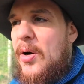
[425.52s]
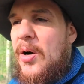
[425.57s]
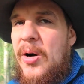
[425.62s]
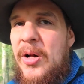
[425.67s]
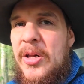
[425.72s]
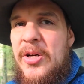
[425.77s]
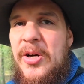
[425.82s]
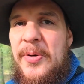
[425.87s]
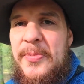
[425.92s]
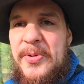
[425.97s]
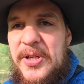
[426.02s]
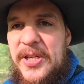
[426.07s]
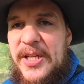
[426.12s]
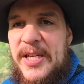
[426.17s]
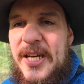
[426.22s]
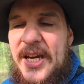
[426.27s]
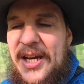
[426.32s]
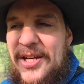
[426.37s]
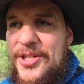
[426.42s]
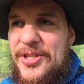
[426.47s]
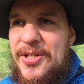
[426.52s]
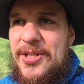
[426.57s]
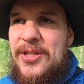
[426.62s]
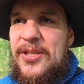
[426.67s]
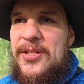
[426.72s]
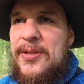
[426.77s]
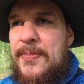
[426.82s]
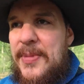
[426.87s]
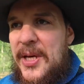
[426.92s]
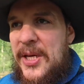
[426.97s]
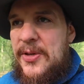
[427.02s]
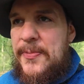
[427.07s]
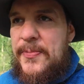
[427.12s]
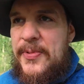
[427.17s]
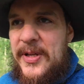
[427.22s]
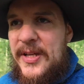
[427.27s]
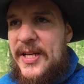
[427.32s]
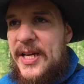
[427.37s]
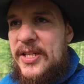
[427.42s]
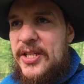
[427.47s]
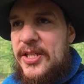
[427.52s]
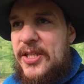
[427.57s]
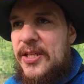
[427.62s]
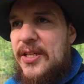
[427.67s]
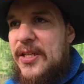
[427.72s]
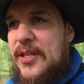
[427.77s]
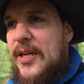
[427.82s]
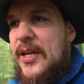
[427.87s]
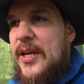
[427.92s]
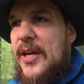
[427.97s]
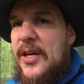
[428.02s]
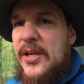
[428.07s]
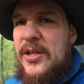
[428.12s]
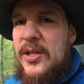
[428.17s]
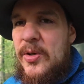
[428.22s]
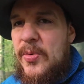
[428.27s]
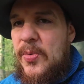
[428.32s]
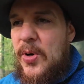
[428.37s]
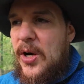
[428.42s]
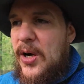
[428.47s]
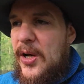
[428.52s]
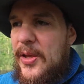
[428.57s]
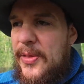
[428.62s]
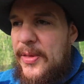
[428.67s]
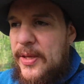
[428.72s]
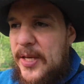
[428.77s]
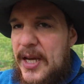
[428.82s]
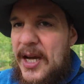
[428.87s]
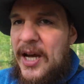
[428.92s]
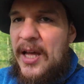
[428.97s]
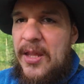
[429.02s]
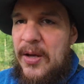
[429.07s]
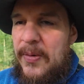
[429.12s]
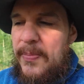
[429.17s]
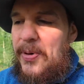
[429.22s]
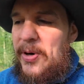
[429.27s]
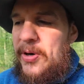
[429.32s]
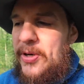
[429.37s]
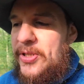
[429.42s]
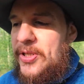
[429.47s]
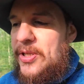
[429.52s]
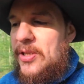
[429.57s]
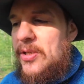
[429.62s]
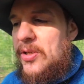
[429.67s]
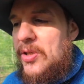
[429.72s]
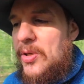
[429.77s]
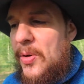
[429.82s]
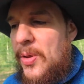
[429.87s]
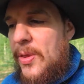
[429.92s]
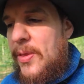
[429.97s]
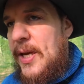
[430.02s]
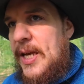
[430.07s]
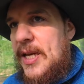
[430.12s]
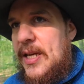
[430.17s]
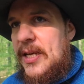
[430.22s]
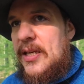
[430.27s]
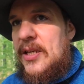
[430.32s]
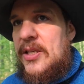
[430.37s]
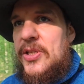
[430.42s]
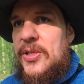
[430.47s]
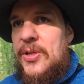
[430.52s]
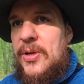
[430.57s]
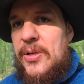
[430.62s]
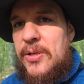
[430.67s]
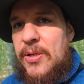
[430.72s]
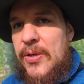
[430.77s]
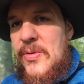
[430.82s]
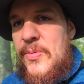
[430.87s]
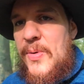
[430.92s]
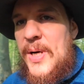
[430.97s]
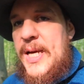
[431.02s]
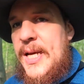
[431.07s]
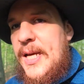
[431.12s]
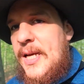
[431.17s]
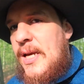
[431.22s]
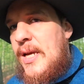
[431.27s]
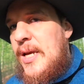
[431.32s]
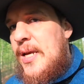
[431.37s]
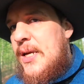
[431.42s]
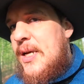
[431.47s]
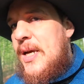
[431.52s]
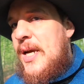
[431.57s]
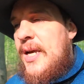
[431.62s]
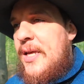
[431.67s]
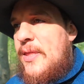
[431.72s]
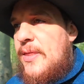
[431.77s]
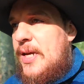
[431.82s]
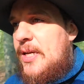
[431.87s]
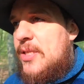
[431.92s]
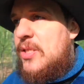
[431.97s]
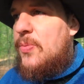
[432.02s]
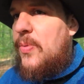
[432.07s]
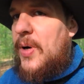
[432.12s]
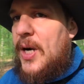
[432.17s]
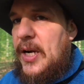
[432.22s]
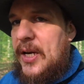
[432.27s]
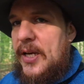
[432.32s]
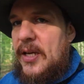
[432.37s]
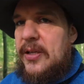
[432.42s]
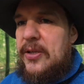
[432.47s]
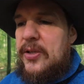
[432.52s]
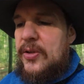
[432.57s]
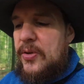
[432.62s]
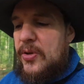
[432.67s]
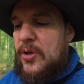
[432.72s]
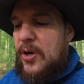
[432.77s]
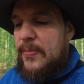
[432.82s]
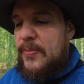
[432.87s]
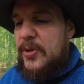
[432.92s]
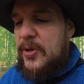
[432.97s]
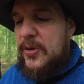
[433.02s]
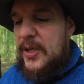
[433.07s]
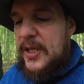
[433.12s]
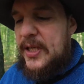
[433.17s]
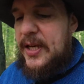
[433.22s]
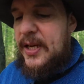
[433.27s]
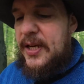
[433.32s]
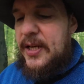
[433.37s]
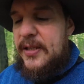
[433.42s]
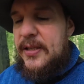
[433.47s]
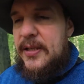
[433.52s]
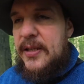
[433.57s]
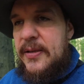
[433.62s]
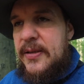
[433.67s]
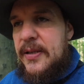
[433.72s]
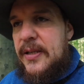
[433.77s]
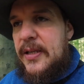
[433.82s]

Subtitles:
all communication is a manipulation. You want the other person to think in a certain way, and that's why you communicate.